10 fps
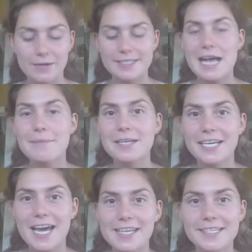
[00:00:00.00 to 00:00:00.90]
Hey, what's
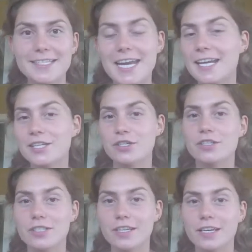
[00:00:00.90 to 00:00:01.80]
happening, guys? It's Katie
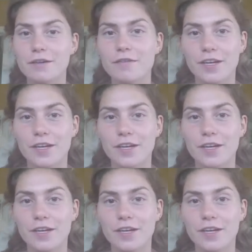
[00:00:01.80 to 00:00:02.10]
Churchill here